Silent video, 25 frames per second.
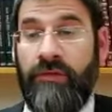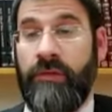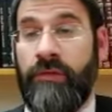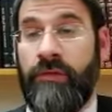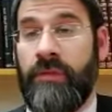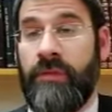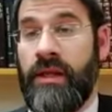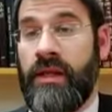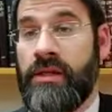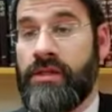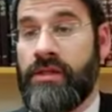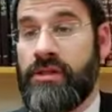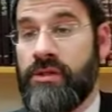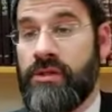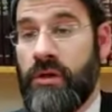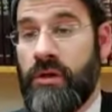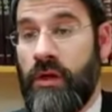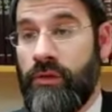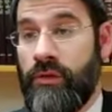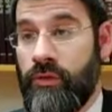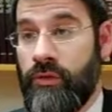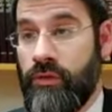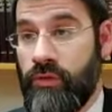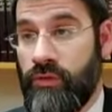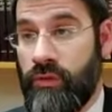Bnei
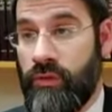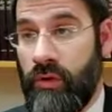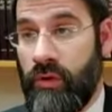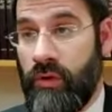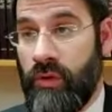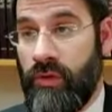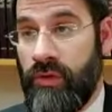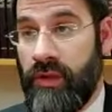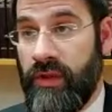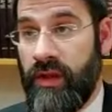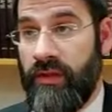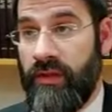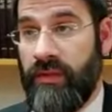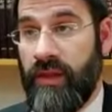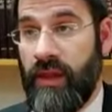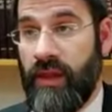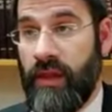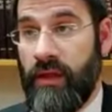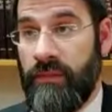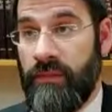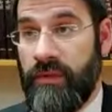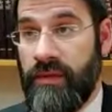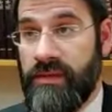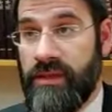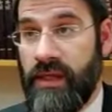Yisrael do the wrong thing, they
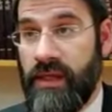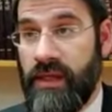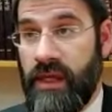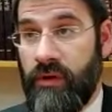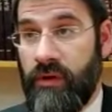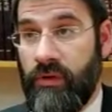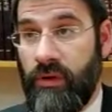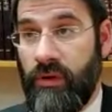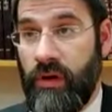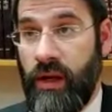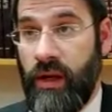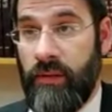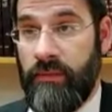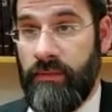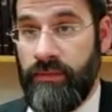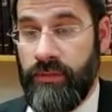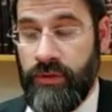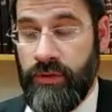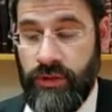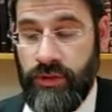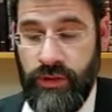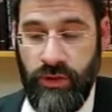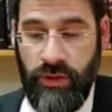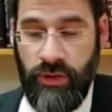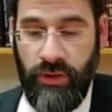commit a crime
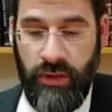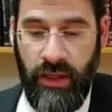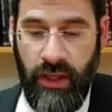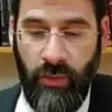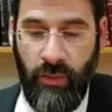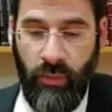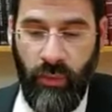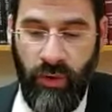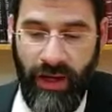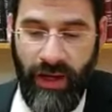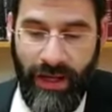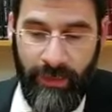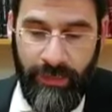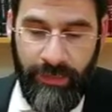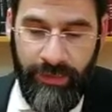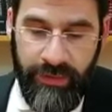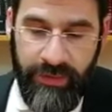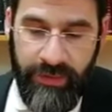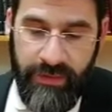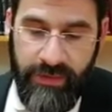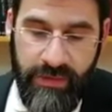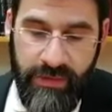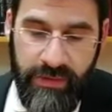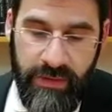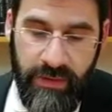b'shogeg. What
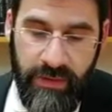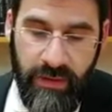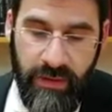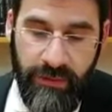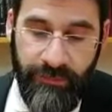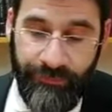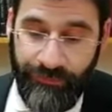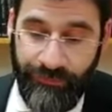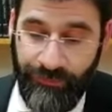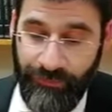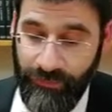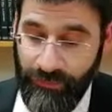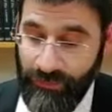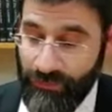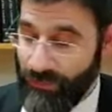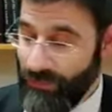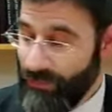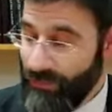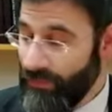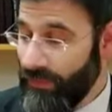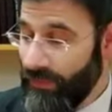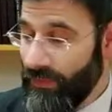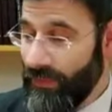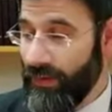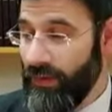happens?
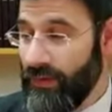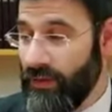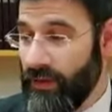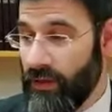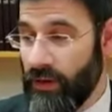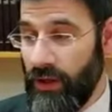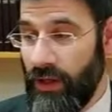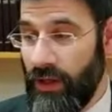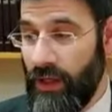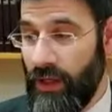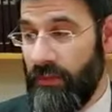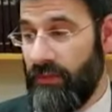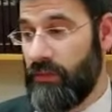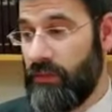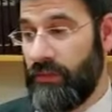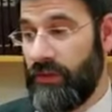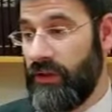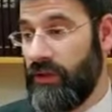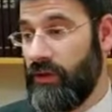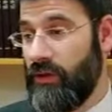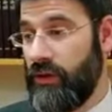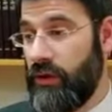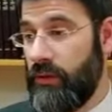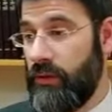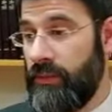The Kohanim have to bring
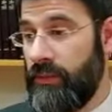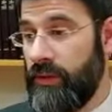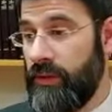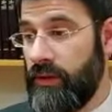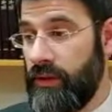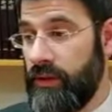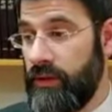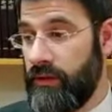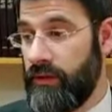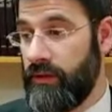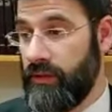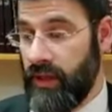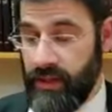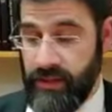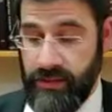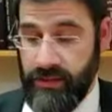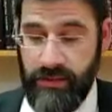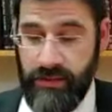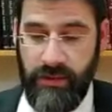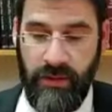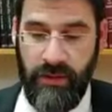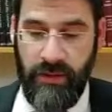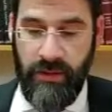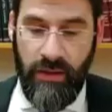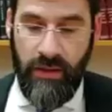the korban, right?
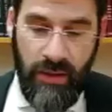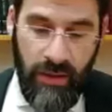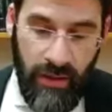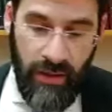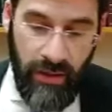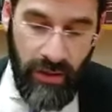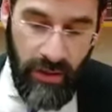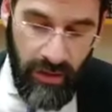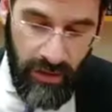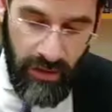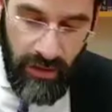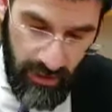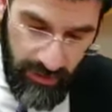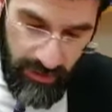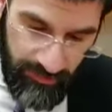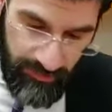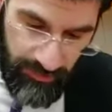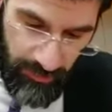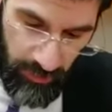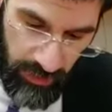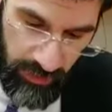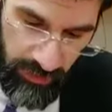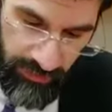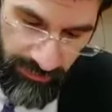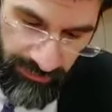
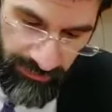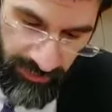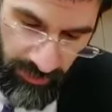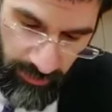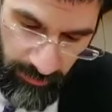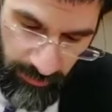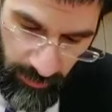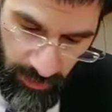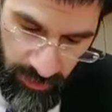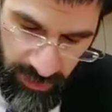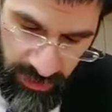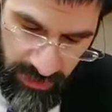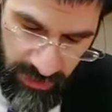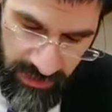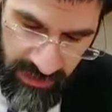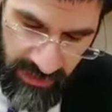And furthermore,